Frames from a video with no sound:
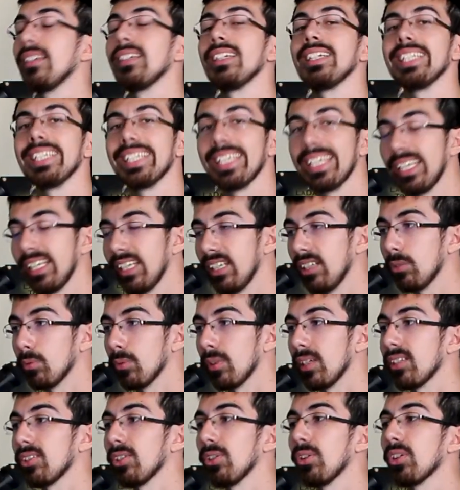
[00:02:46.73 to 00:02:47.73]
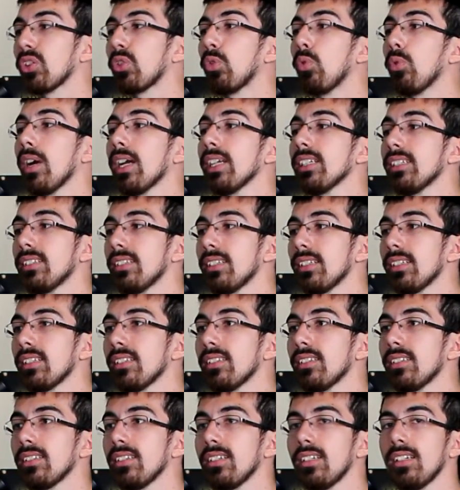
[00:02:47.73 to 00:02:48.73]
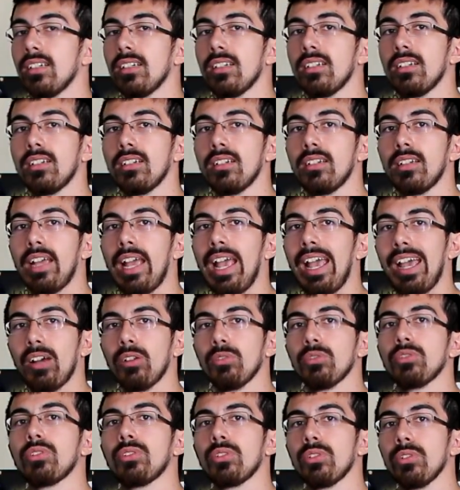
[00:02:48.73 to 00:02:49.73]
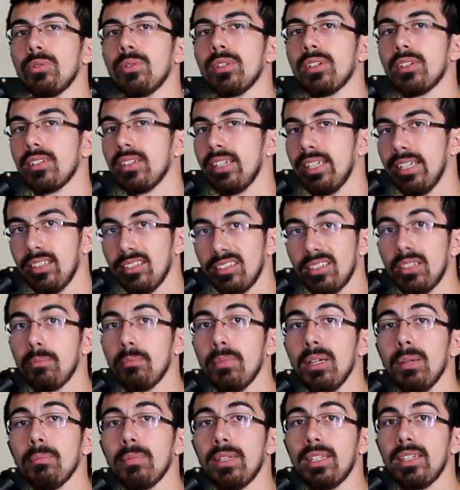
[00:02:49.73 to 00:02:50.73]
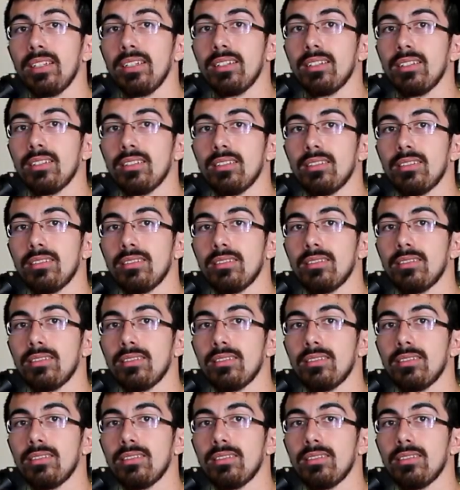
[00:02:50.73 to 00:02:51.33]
He did anyway. So it questions how true his commitment is.